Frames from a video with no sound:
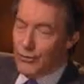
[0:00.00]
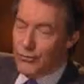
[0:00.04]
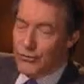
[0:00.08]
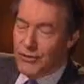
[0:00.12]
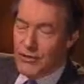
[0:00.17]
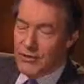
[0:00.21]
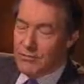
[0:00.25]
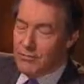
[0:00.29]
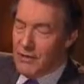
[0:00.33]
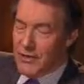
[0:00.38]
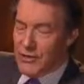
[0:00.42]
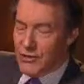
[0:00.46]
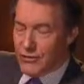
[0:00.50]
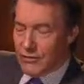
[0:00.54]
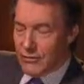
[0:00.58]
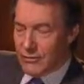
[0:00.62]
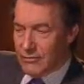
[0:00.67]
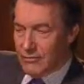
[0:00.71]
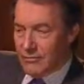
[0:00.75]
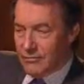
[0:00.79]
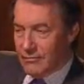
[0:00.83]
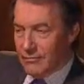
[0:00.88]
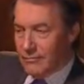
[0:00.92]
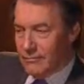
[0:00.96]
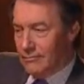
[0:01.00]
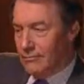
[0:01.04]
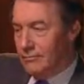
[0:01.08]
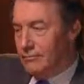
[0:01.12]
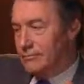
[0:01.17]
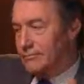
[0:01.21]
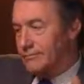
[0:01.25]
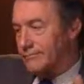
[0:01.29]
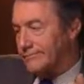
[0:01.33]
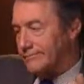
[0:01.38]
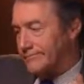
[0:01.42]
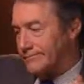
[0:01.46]
that, you didn't
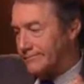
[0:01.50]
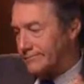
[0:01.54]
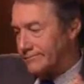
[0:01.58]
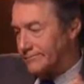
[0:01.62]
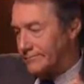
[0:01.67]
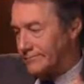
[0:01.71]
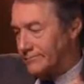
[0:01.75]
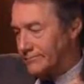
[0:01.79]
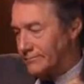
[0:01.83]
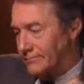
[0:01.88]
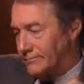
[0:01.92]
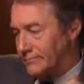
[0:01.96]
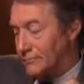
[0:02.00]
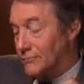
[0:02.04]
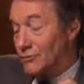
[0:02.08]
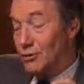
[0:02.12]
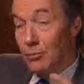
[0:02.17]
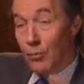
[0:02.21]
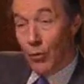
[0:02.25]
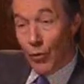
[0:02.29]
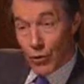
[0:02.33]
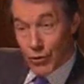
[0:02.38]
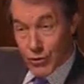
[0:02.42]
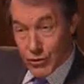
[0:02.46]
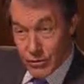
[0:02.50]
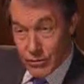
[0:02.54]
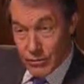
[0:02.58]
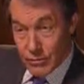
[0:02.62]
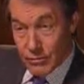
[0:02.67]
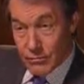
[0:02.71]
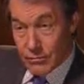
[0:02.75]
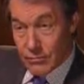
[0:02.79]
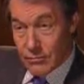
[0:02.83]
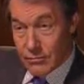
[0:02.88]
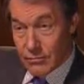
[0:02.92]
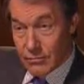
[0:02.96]
mention
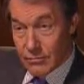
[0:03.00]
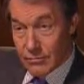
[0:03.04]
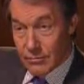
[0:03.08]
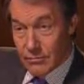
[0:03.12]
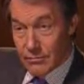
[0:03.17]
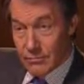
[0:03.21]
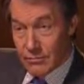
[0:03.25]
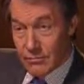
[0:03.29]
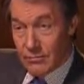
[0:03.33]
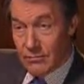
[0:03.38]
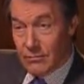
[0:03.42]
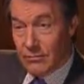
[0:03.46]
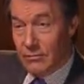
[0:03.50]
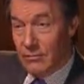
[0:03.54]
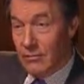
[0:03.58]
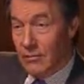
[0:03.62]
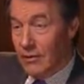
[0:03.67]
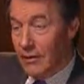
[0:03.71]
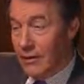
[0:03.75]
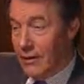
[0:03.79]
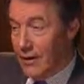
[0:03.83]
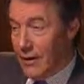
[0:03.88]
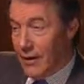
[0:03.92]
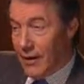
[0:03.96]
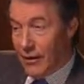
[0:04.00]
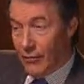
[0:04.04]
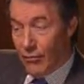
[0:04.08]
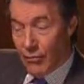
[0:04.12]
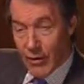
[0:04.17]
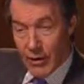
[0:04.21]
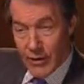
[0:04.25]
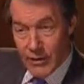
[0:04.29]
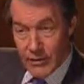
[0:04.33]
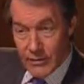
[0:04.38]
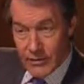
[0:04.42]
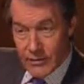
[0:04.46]
abortion,
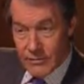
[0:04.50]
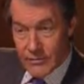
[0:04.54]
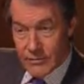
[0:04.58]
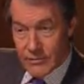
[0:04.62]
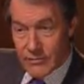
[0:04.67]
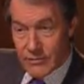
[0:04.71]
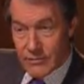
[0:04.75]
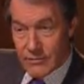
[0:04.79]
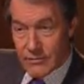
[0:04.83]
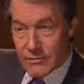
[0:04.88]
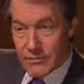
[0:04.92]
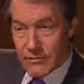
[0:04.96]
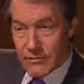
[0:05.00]
gay rights,